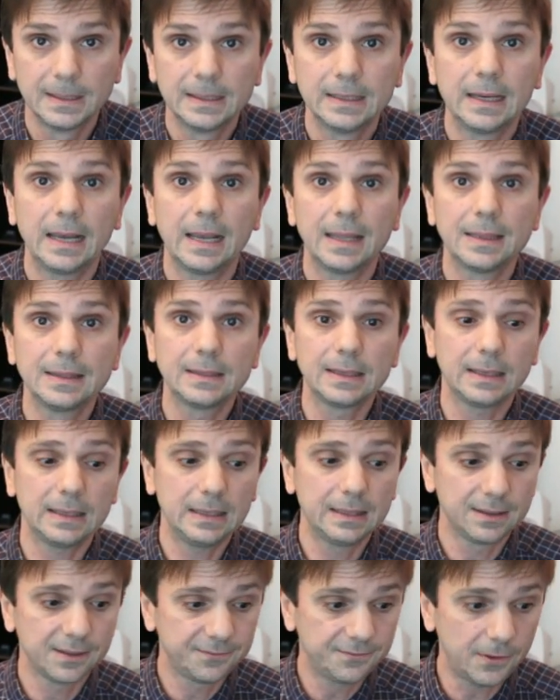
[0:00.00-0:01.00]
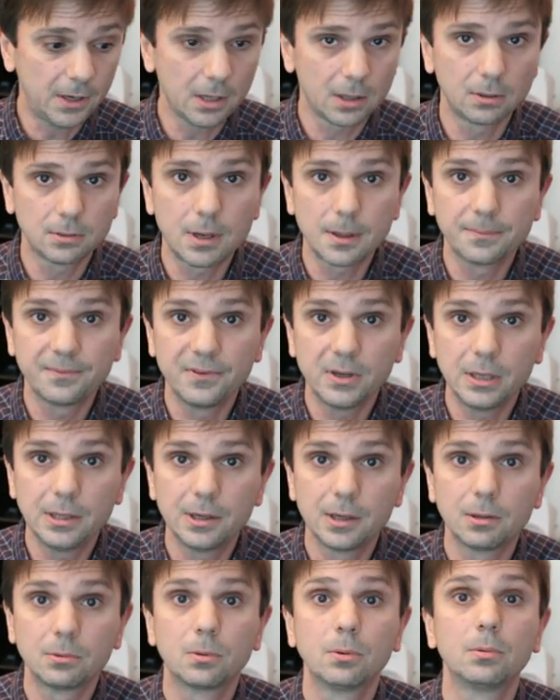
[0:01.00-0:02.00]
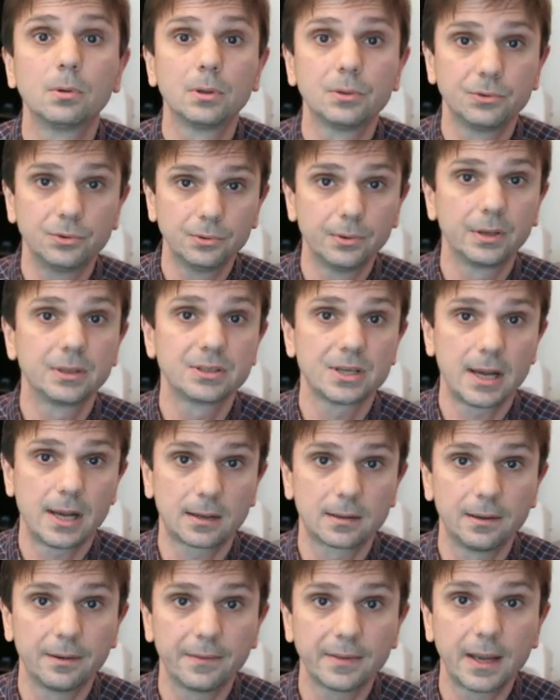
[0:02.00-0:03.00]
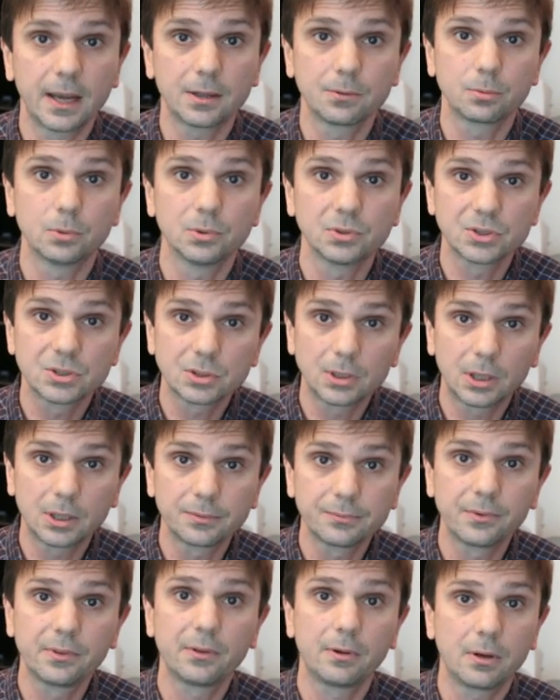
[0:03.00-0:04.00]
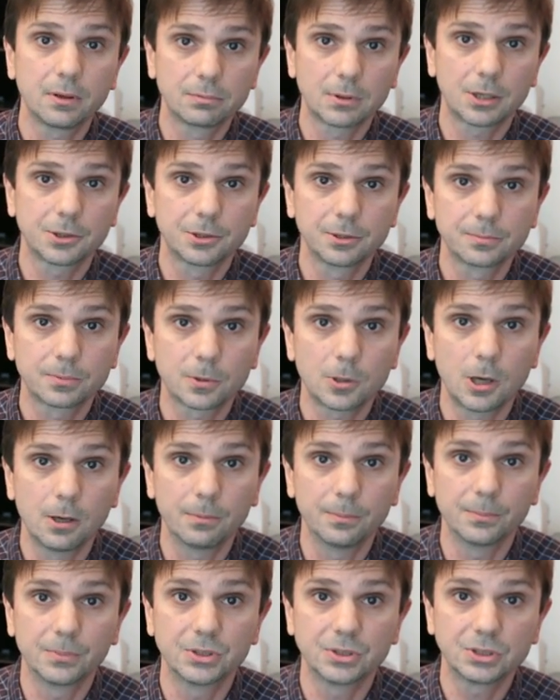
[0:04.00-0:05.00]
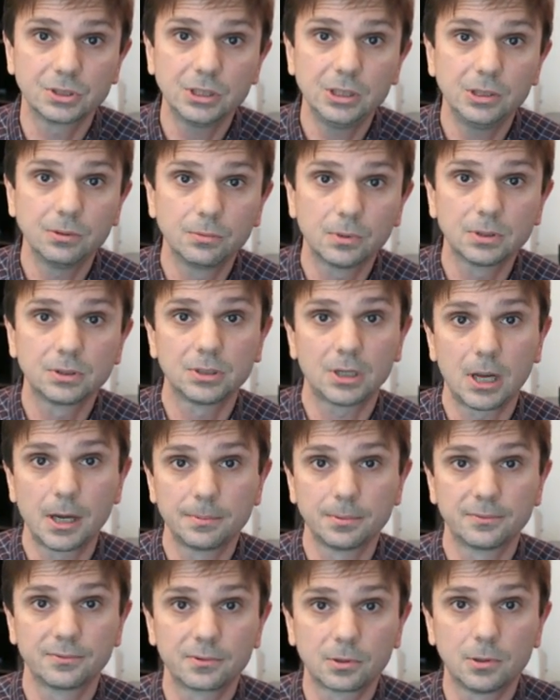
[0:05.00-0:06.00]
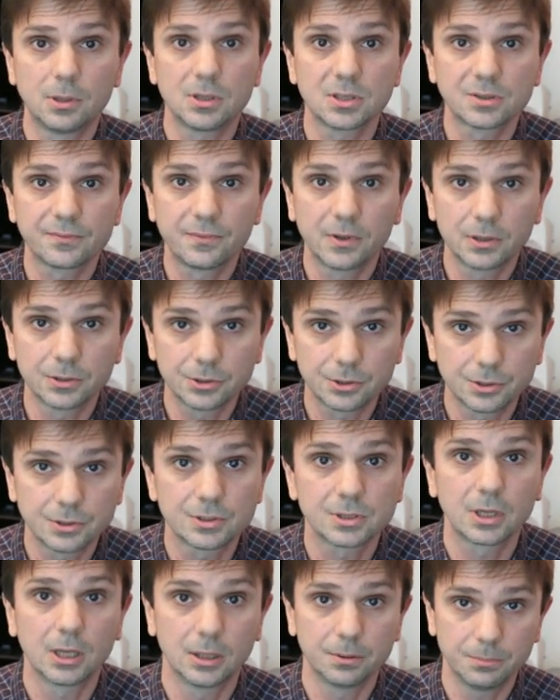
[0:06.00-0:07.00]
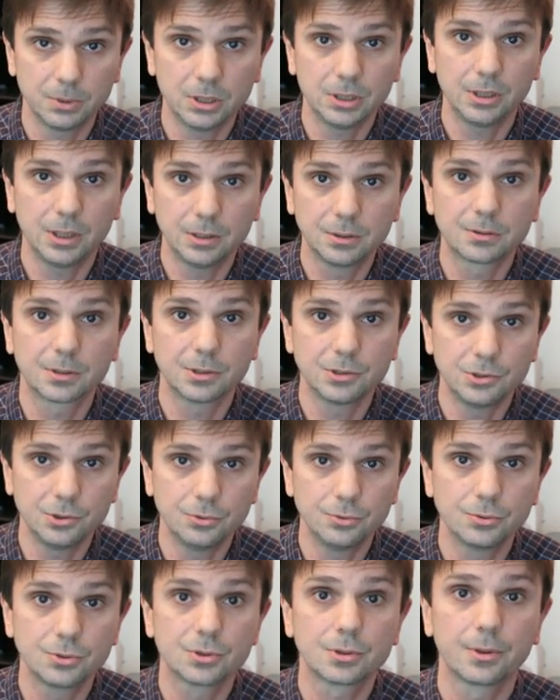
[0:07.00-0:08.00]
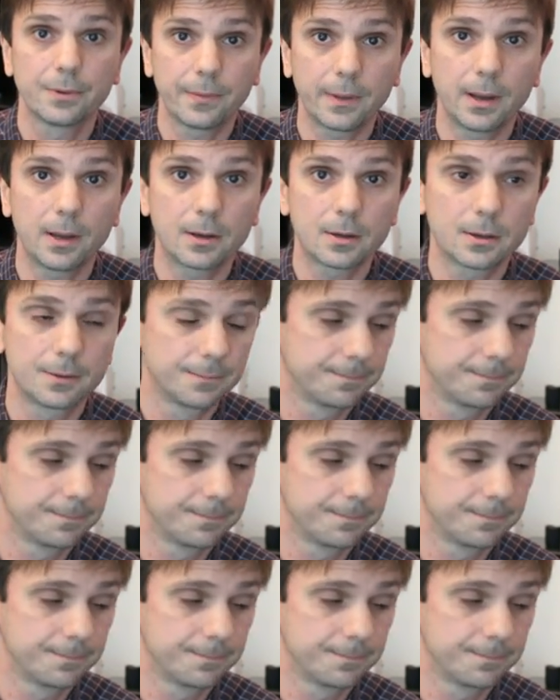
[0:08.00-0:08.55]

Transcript: And in the follow-up video, we will do exactly that. We'll start with the regression problem and see what type of cost functions can be introduced there.